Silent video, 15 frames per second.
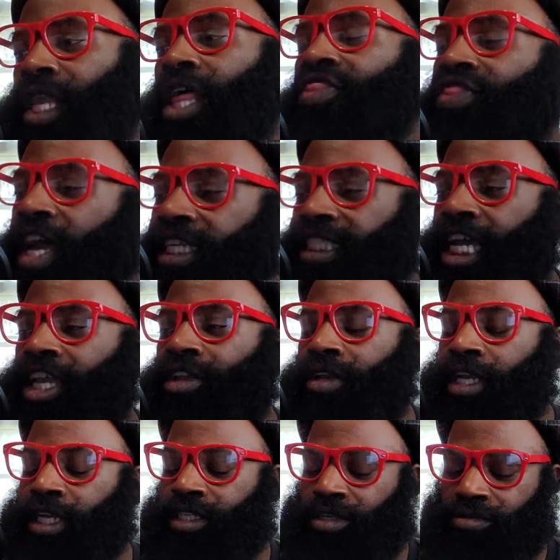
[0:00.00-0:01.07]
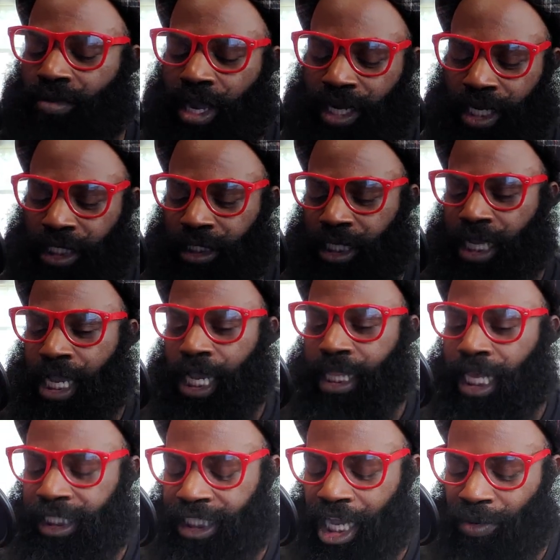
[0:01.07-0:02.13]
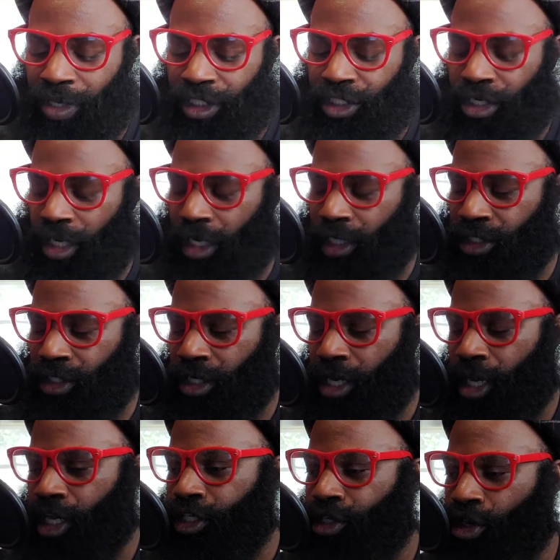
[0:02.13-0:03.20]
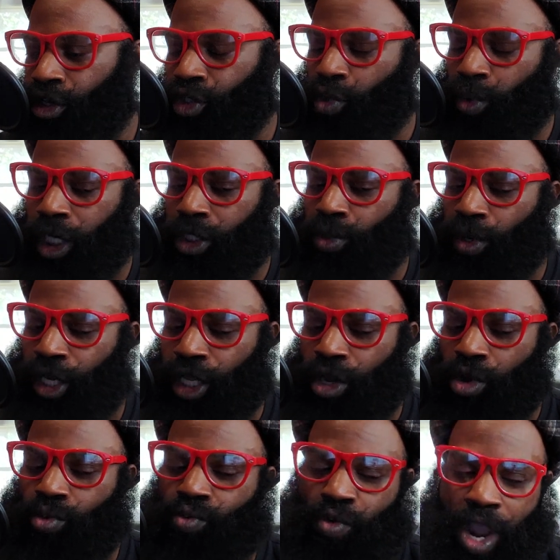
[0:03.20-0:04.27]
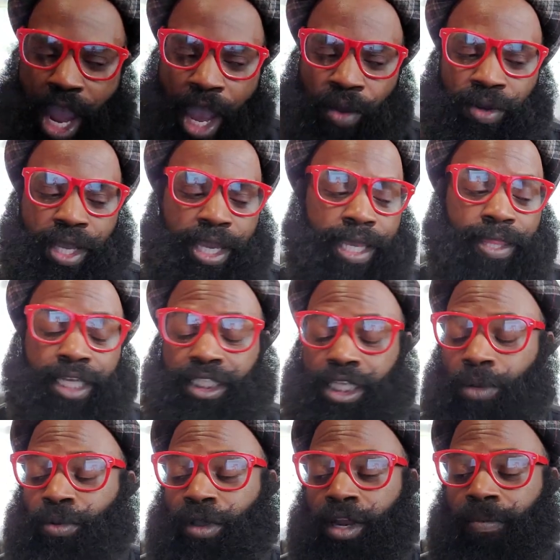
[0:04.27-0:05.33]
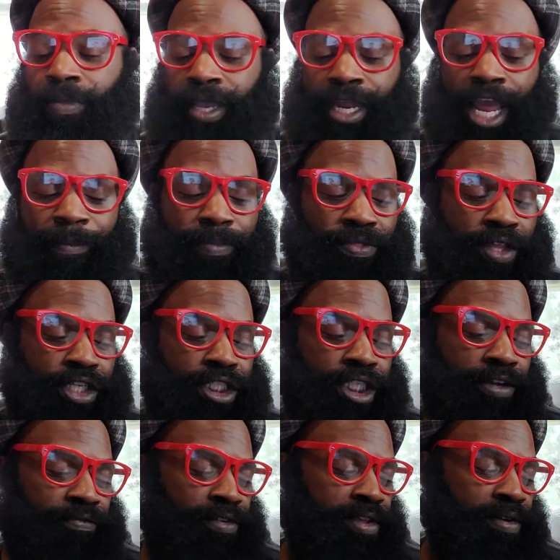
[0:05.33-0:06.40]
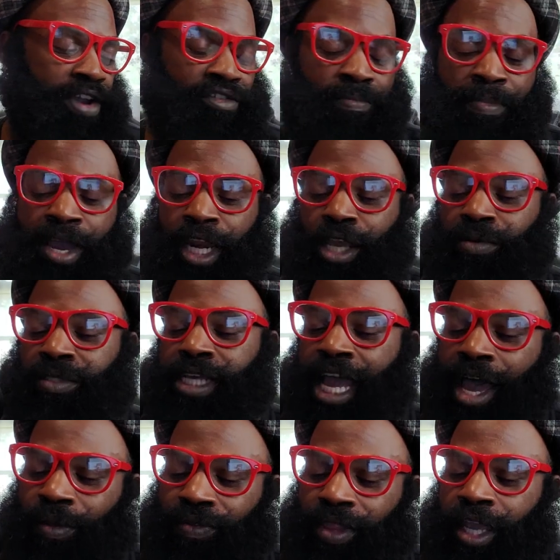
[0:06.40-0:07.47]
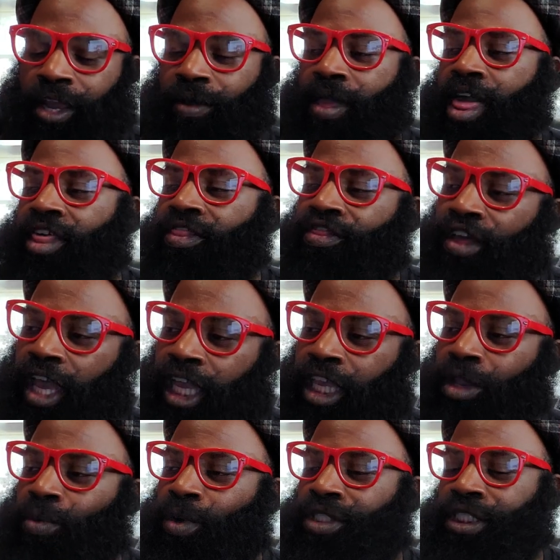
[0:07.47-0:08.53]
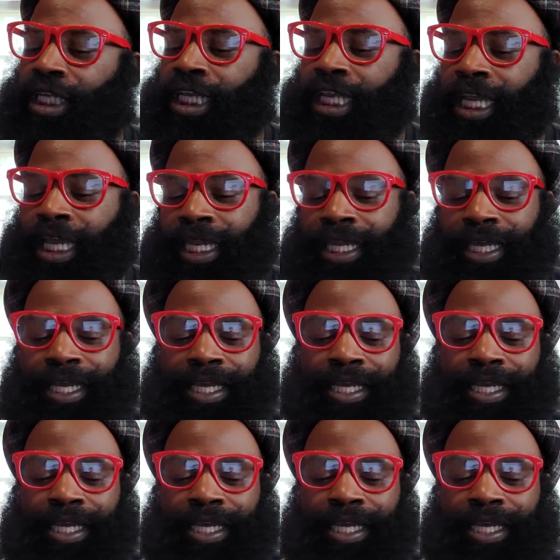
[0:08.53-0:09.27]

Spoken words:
That's how you get to greatness, and that's how we change and turn 2020 around. And that's how we're going to make it happen this year. For everybody who's out there, thank you once again.